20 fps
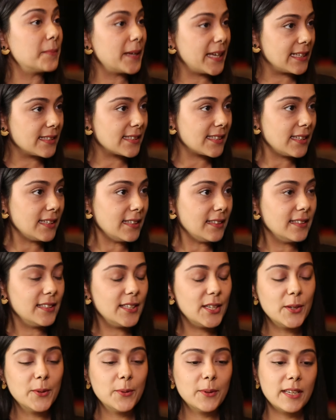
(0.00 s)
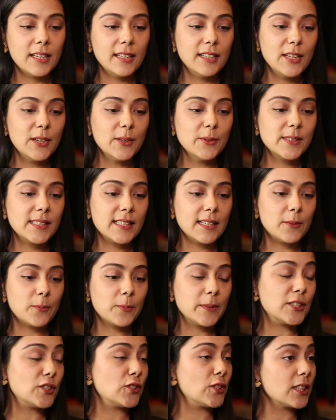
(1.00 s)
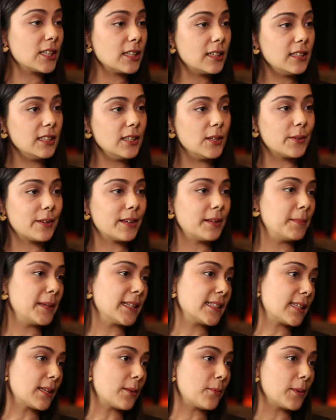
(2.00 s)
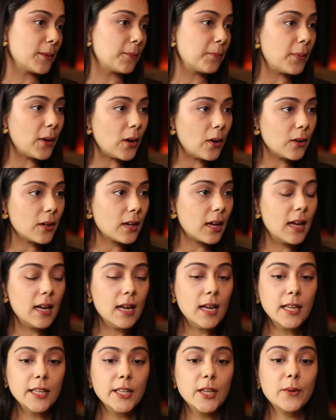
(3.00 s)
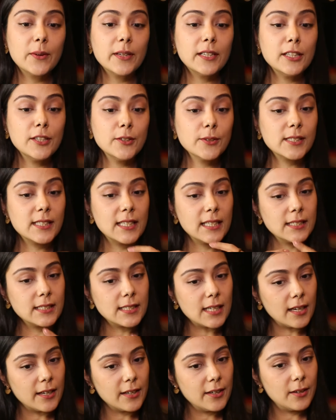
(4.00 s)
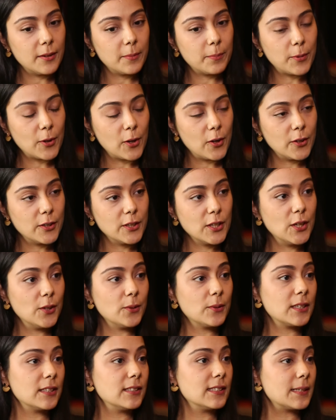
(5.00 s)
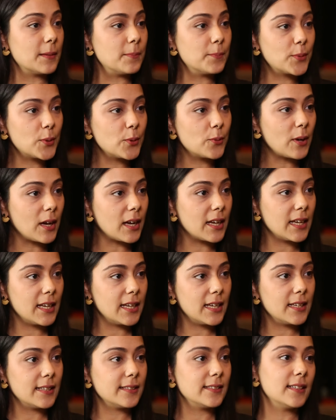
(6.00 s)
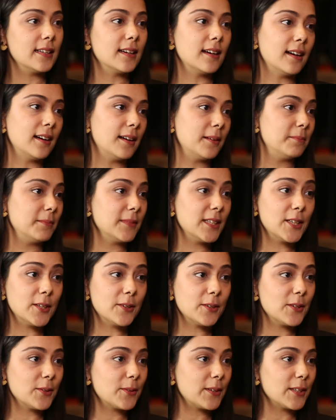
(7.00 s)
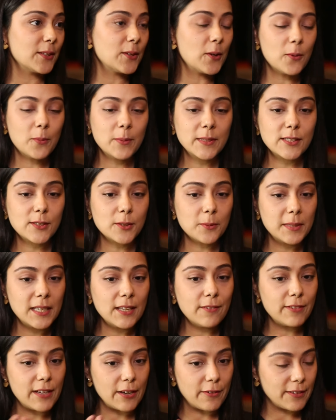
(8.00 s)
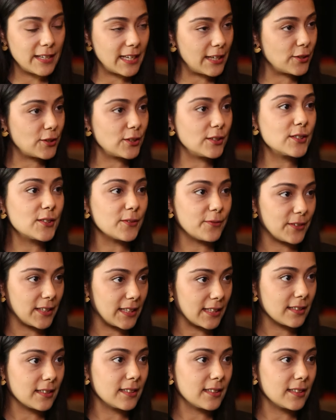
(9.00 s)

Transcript: amazing. You can use it with chicken. You can mix it with pork. You can use the entire prawn. You can tempura it. You know, you can go with so many variations of it.